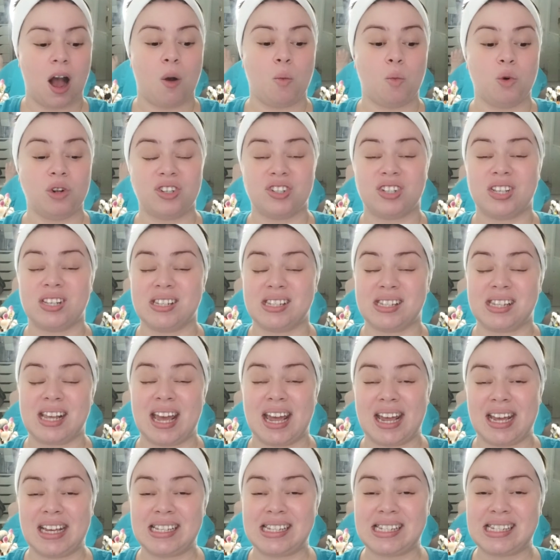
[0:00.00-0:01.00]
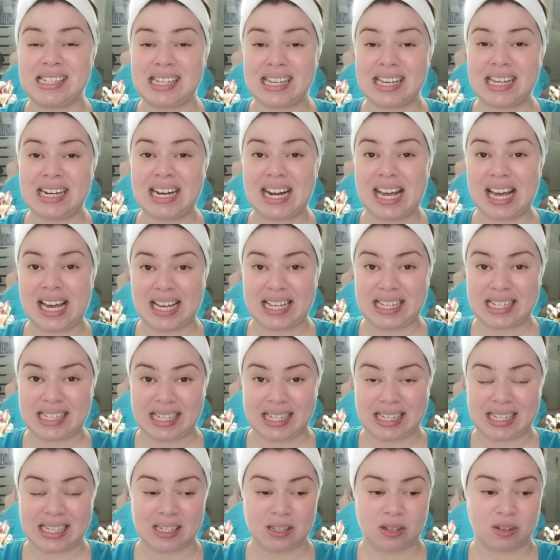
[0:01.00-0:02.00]
which is a skin
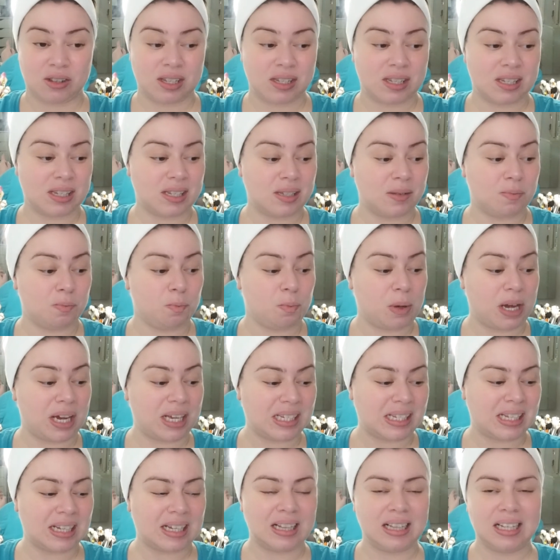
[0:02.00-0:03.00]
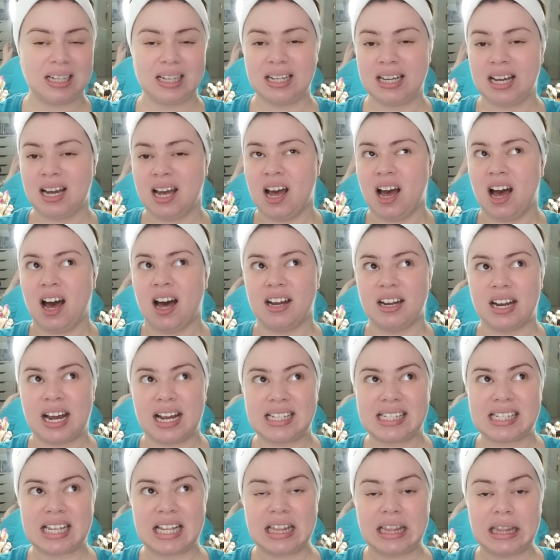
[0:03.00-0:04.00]
essence. So this is basically a
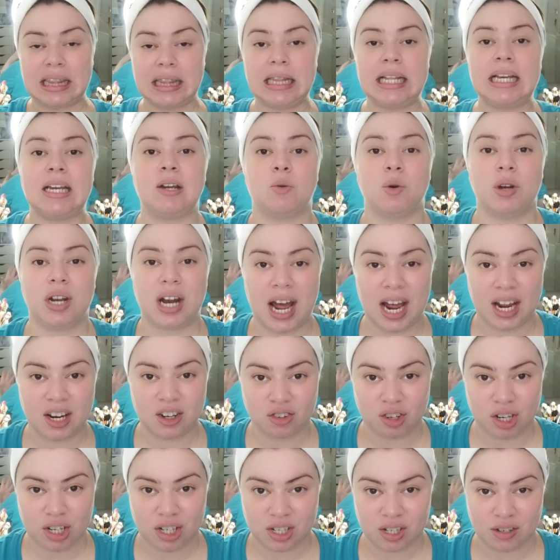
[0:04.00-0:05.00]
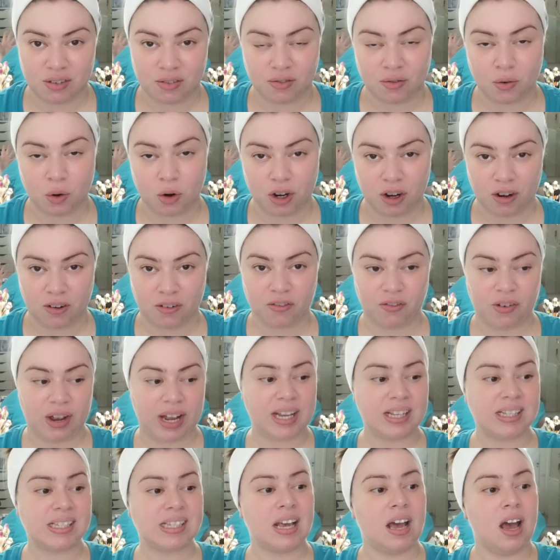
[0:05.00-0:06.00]
nice liquid hydration for your
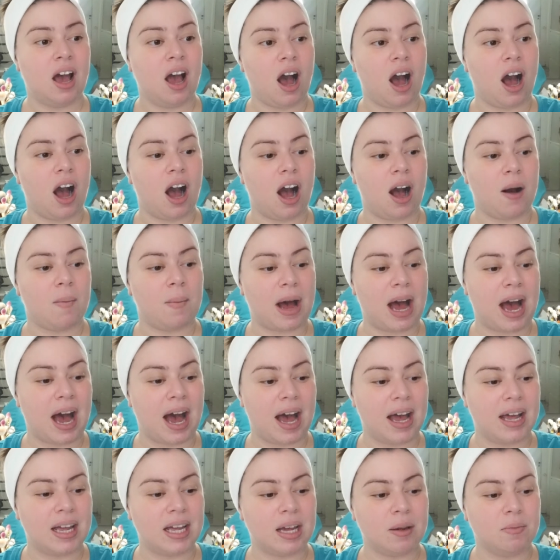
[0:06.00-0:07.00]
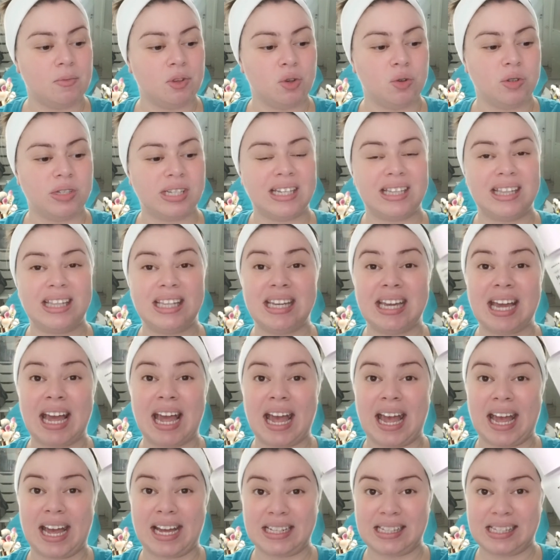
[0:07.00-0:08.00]
face. I am using the
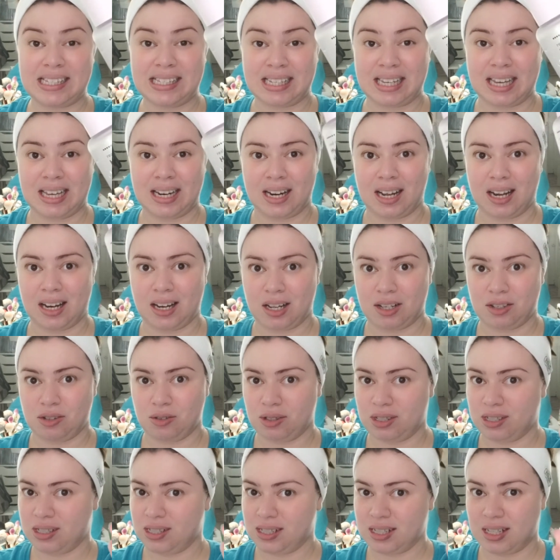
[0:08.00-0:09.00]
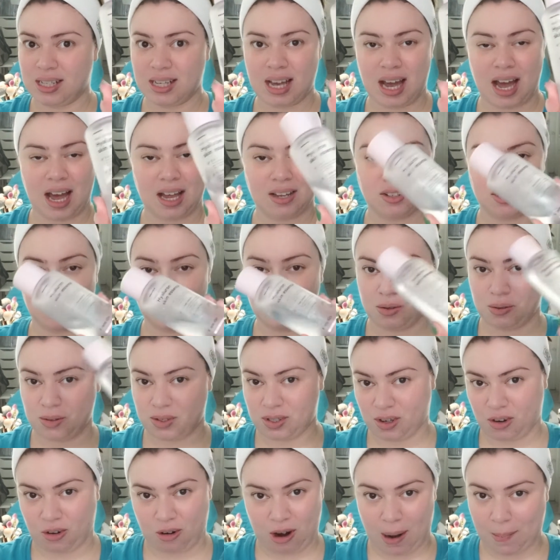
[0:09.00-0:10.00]
hand skin, and as you can see, I just use
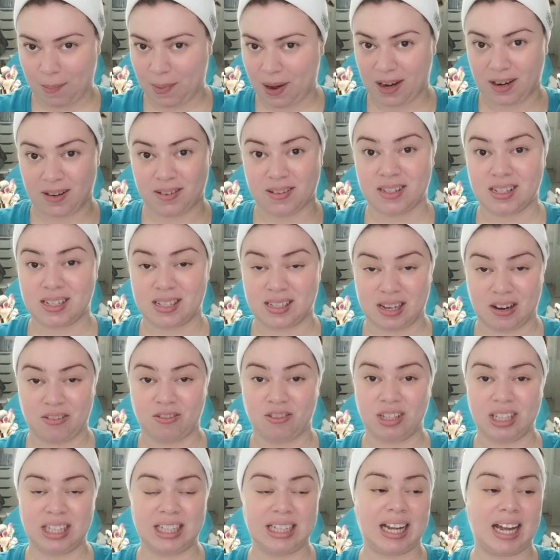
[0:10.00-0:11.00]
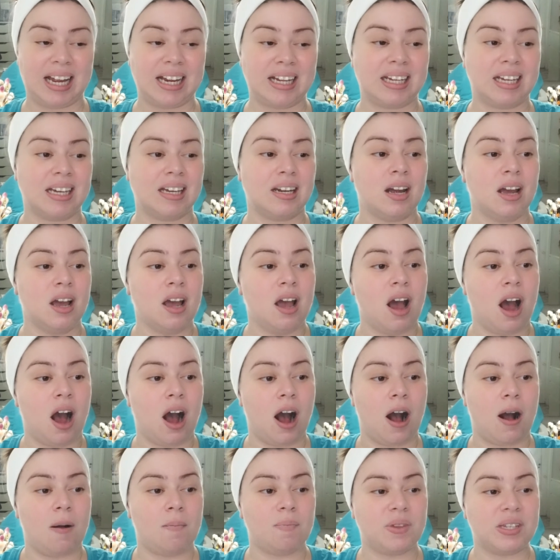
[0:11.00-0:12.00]
the crap out of this because I really like it.
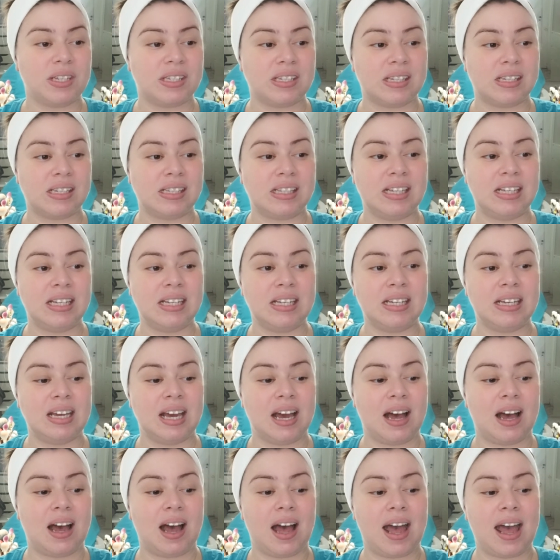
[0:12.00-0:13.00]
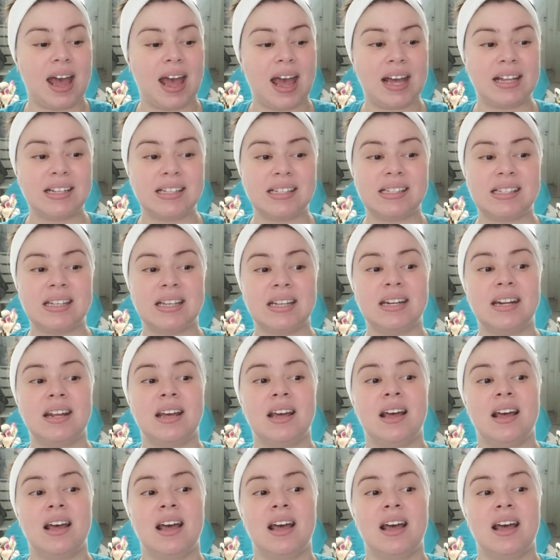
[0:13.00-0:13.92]
This is the hand skin